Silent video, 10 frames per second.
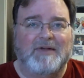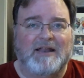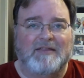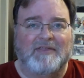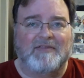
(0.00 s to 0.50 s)

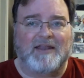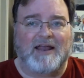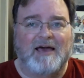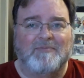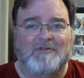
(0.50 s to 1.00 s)
Anything that
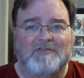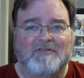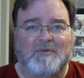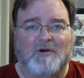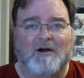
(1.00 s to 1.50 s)
happens in
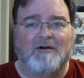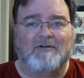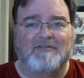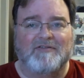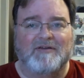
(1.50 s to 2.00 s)
the
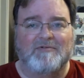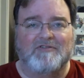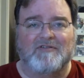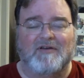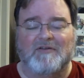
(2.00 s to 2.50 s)
bureaucracy,
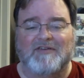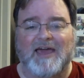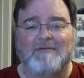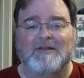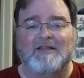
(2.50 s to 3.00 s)
which is all those
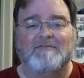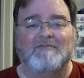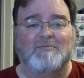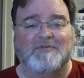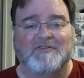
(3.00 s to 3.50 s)
cabinet
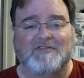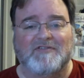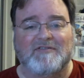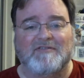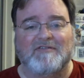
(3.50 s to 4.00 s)
level
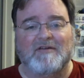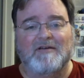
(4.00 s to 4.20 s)
positions,